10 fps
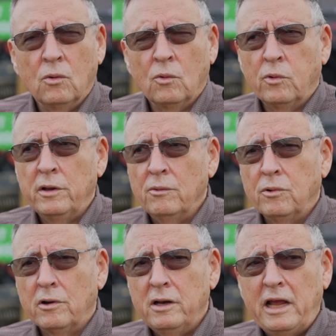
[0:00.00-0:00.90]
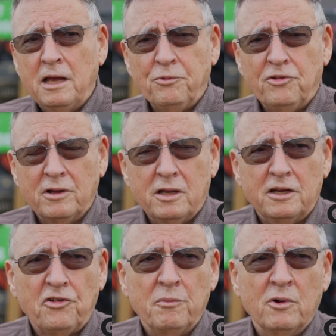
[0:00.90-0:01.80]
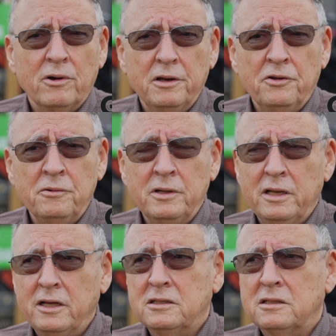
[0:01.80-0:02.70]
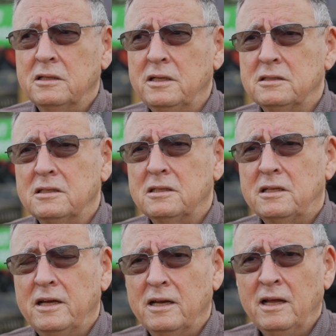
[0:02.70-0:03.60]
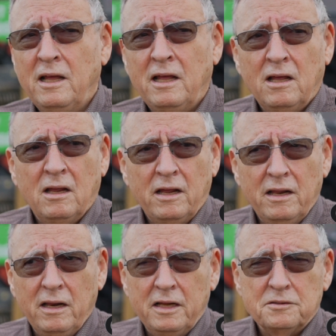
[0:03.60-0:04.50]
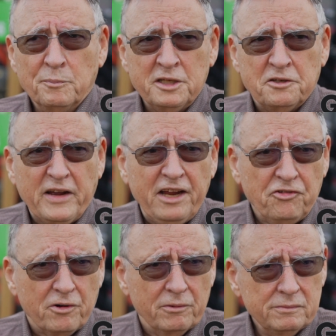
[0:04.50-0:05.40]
Where it helps the customer in doing this is that it's much faster.